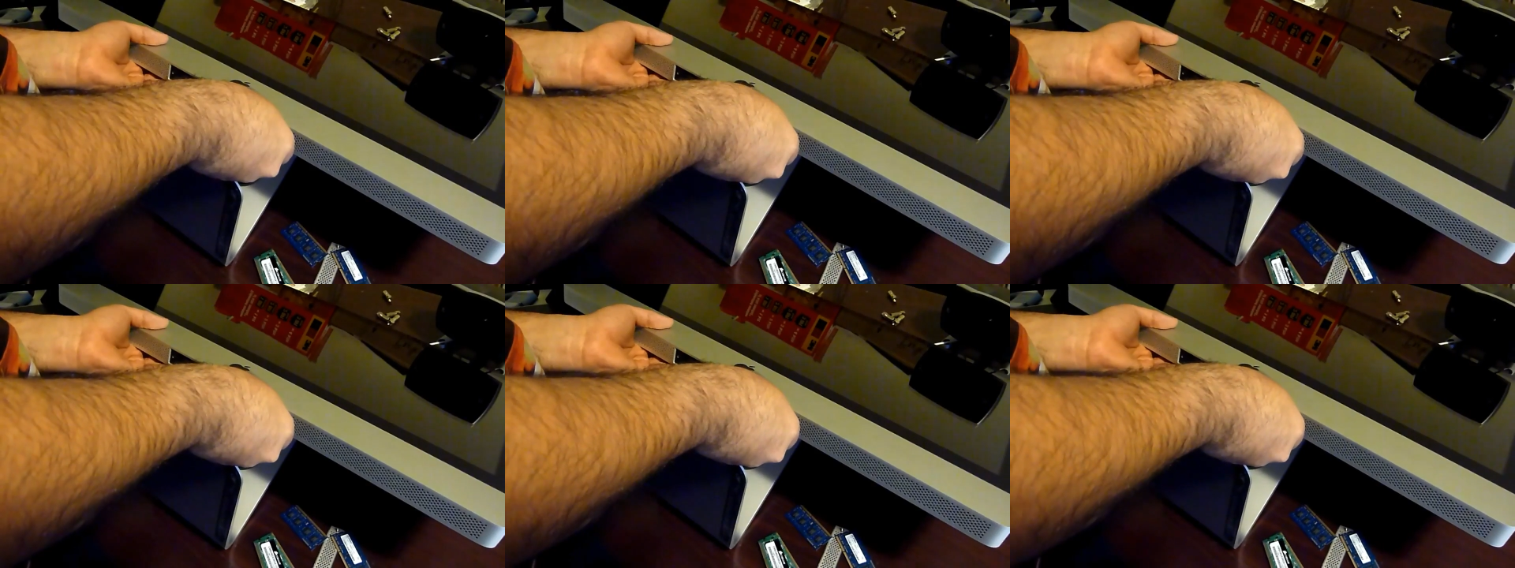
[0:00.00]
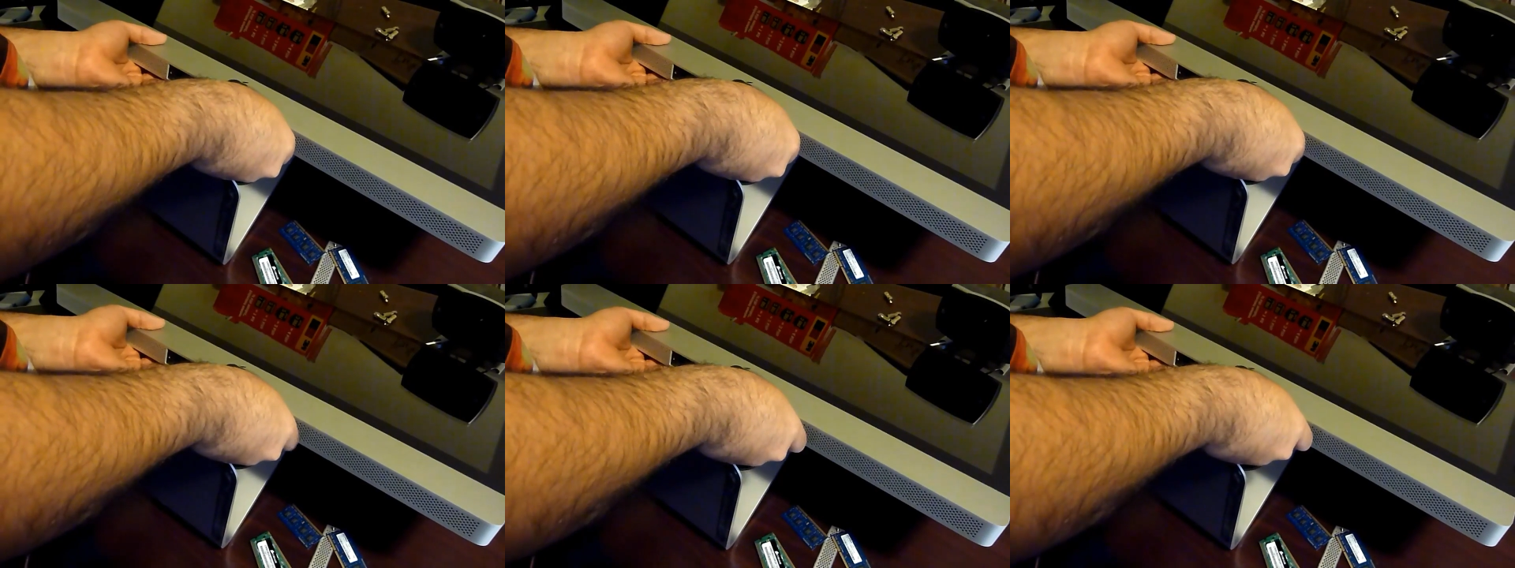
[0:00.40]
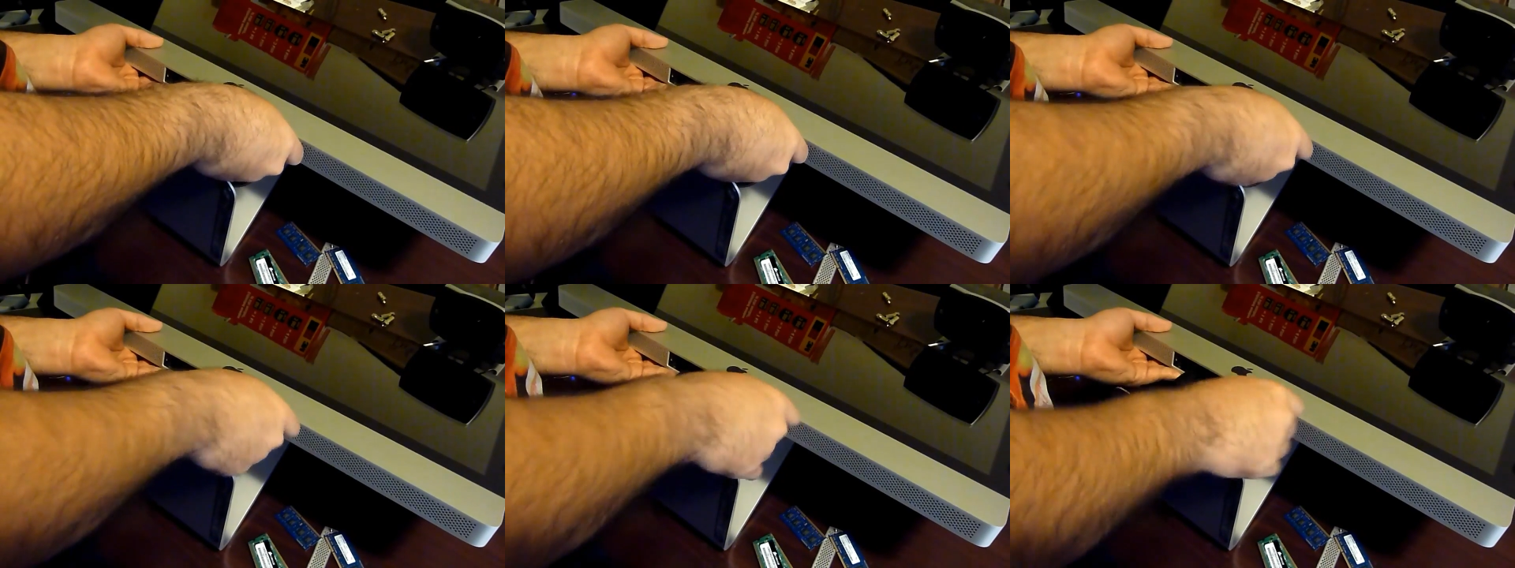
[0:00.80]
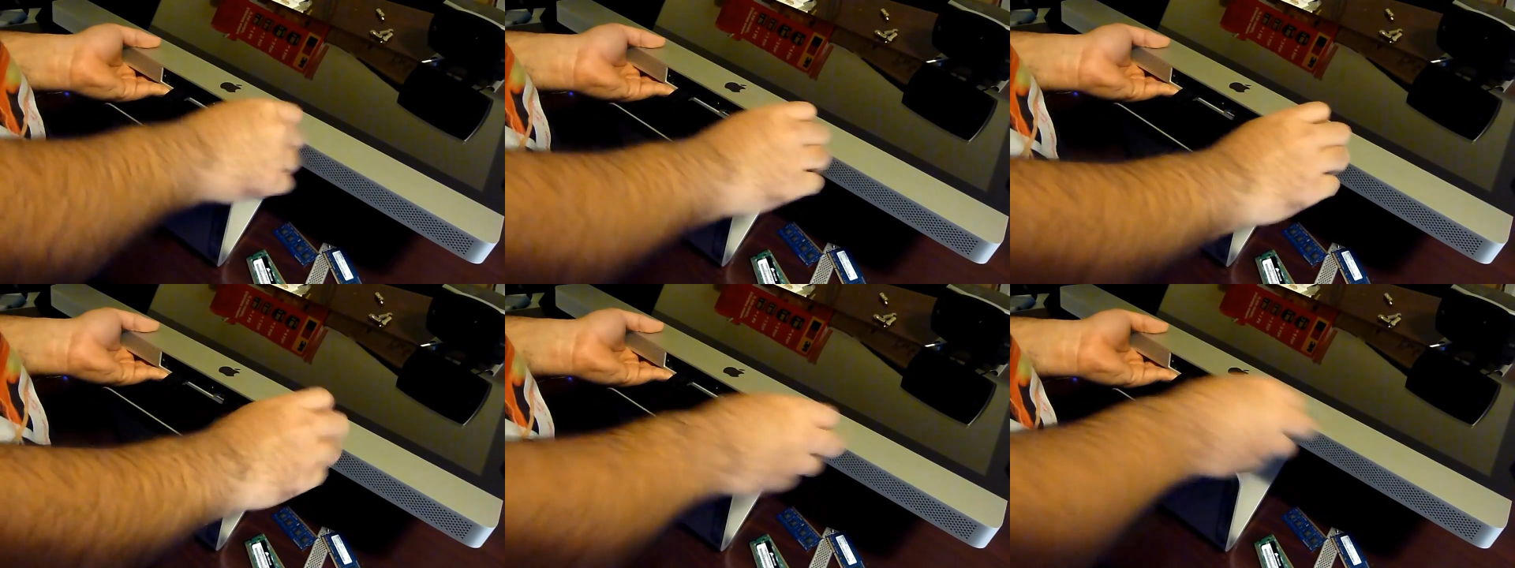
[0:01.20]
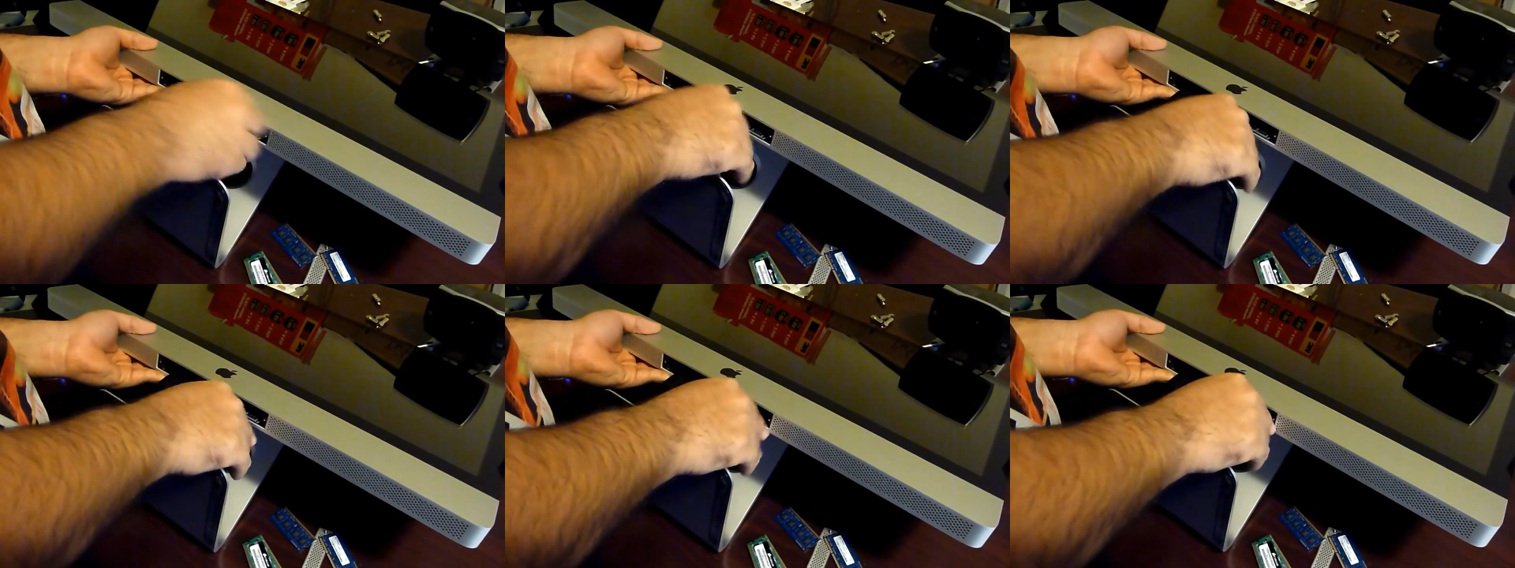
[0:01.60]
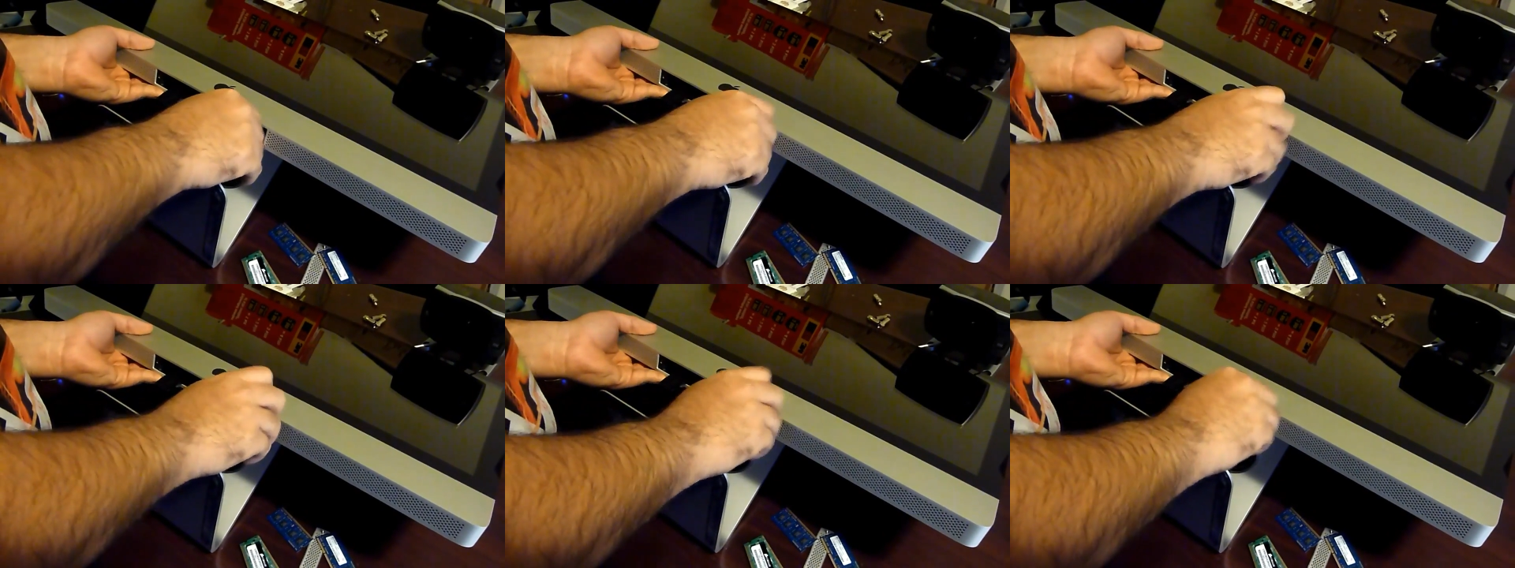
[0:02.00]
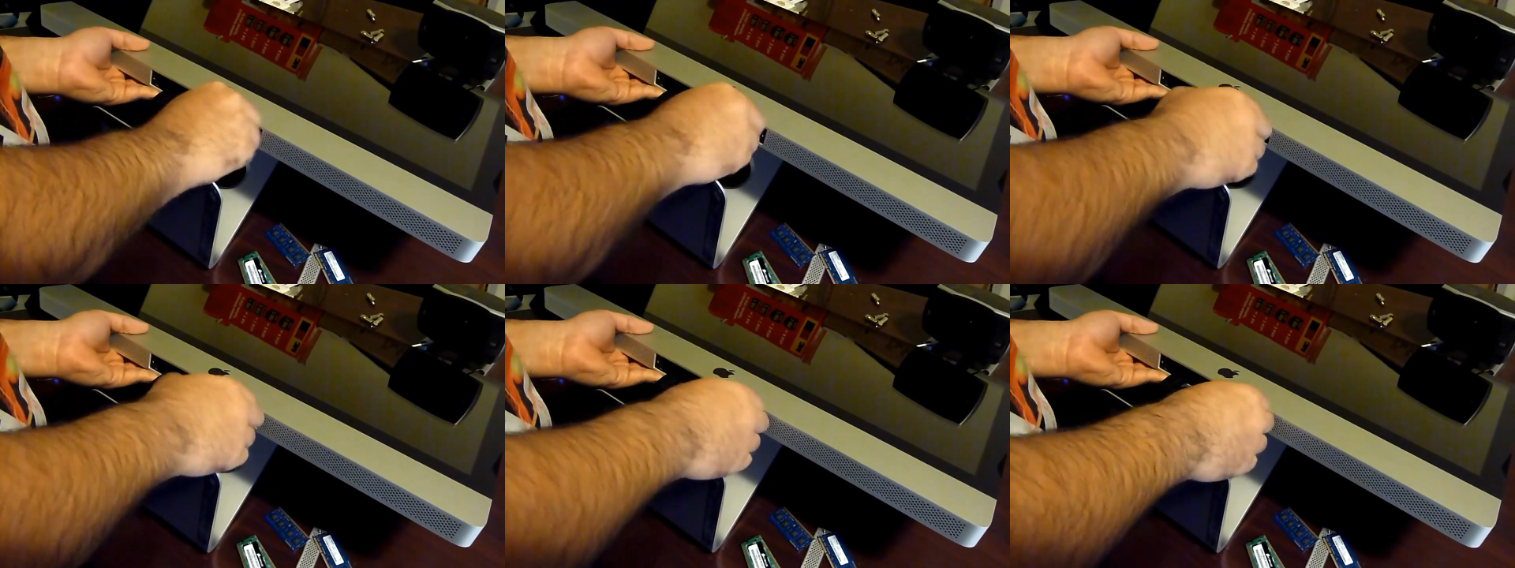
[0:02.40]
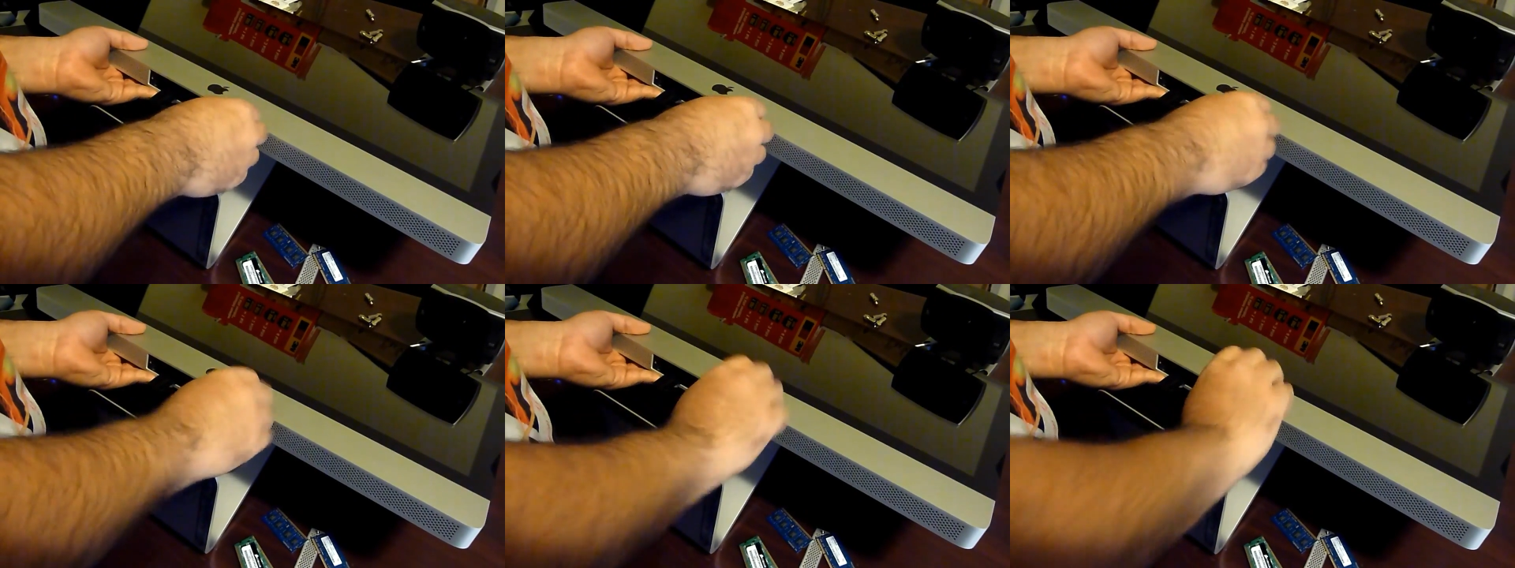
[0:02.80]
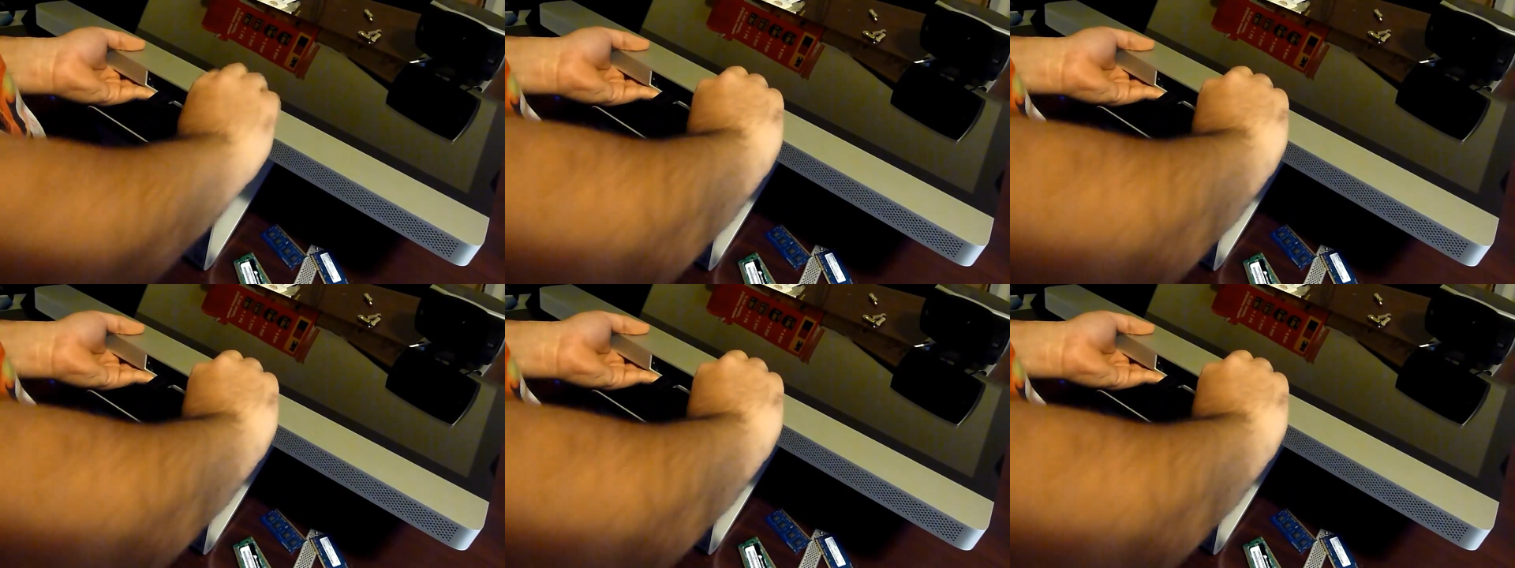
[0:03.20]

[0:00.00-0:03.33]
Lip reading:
(no speaker visible)